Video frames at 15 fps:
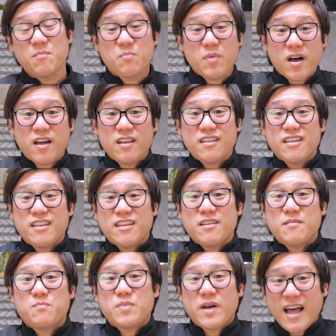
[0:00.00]
but
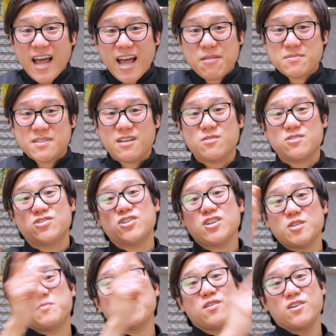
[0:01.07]
perhaps that was
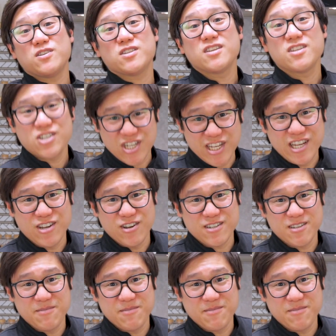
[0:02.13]
just because she cooked